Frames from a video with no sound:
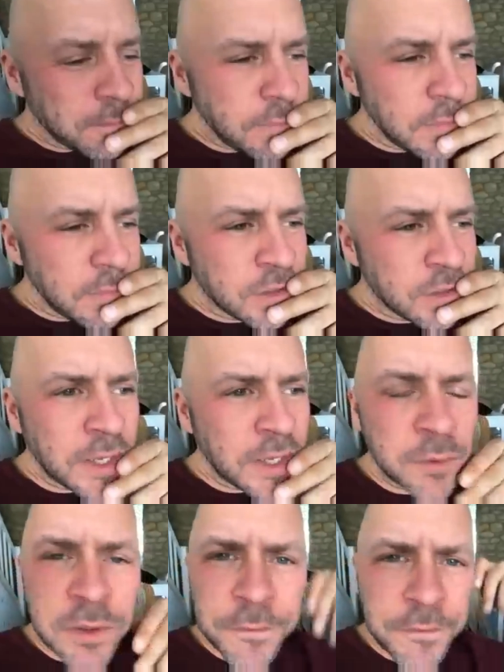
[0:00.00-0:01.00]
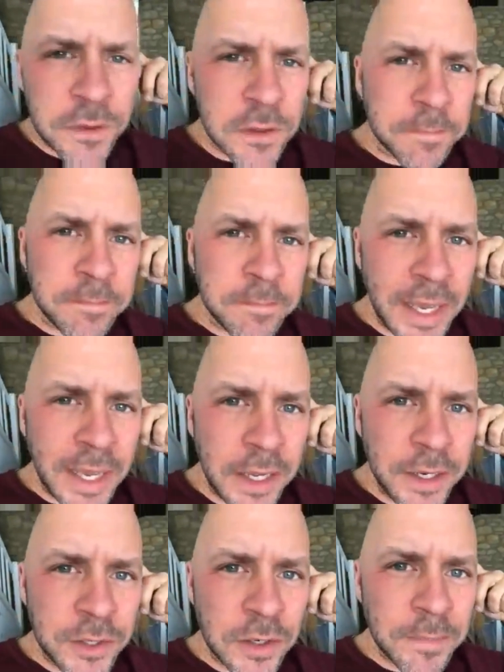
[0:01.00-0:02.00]
so that was the first
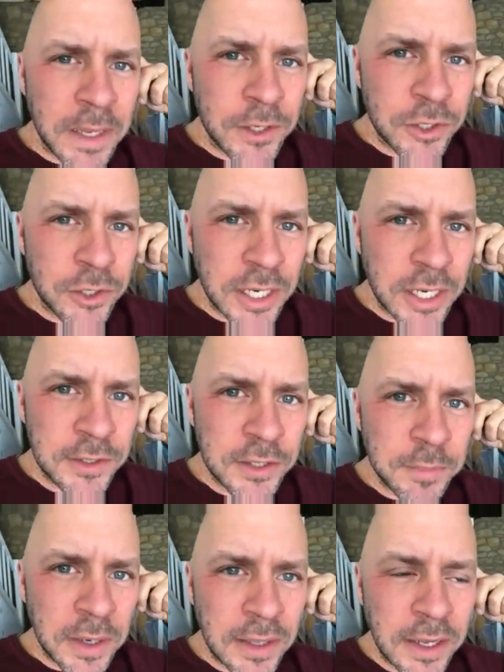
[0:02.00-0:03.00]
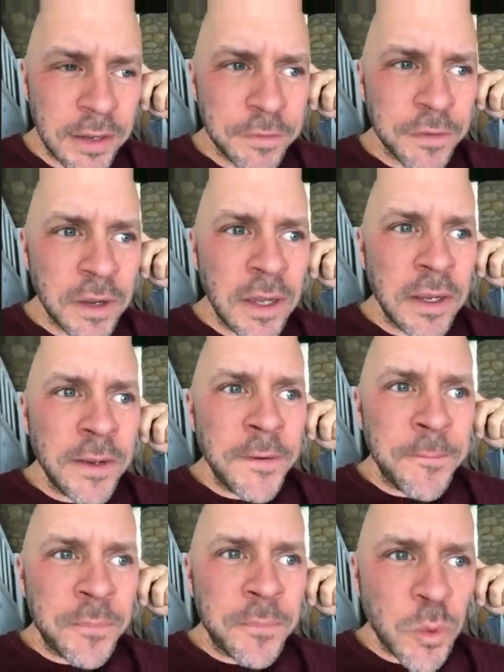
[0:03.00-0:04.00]
major change in my life,
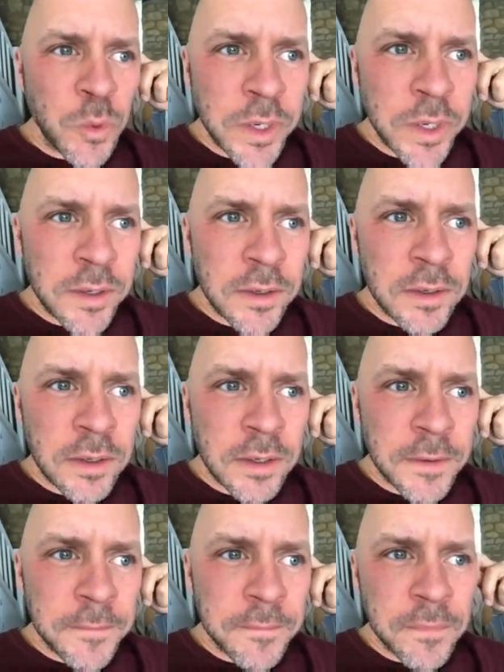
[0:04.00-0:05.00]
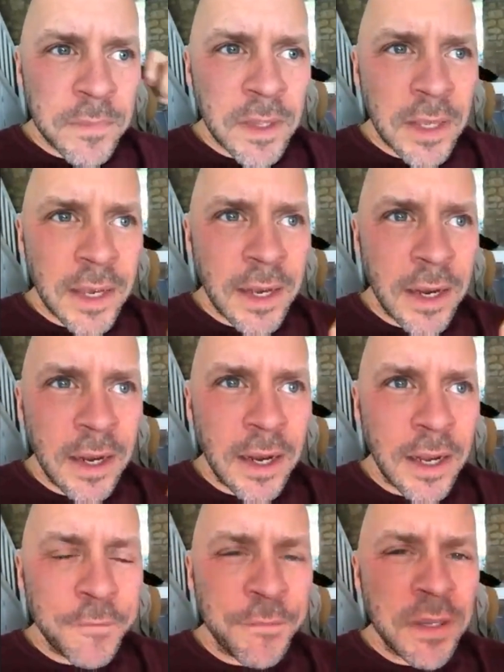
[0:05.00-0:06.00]
where
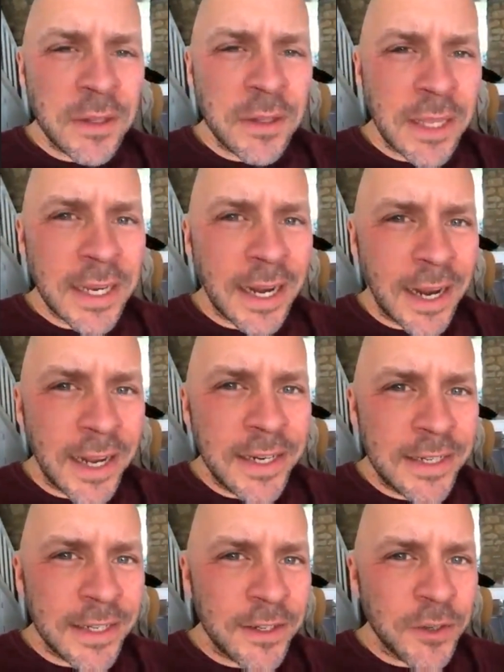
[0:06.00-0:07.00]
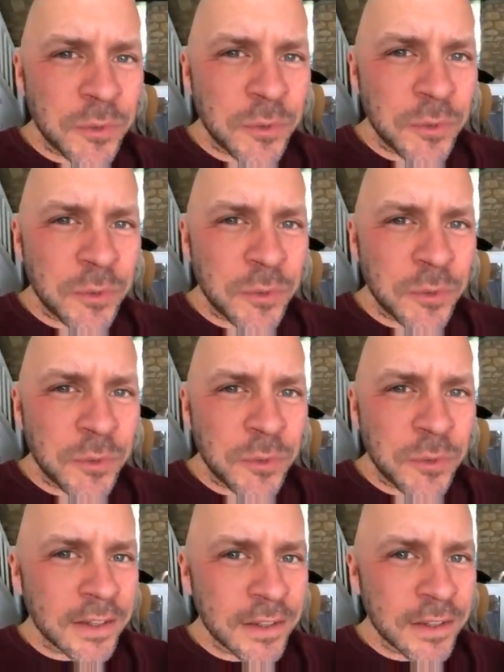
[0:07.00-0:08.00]
I feel like I didn't really make
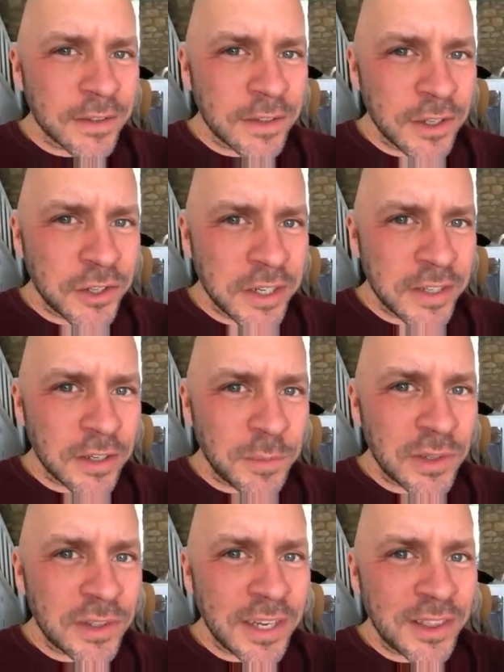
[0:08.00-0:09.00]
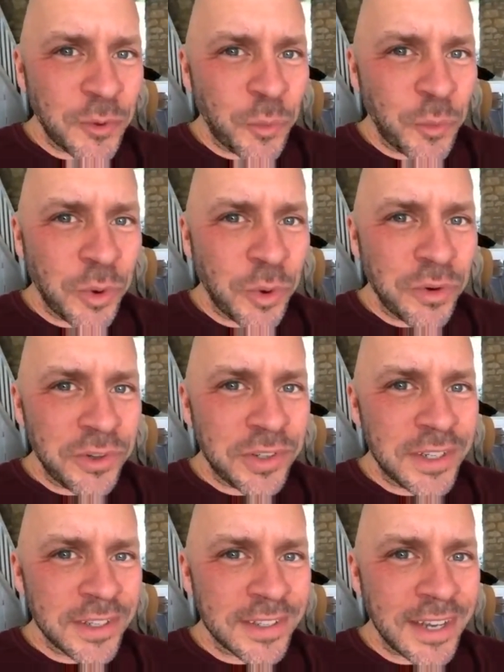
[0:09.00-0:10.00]
that decision. It's almost like the world
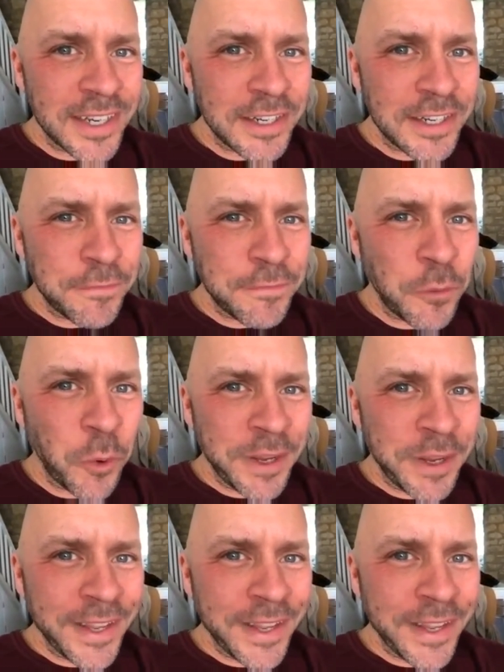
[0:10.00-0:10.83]
decided for me.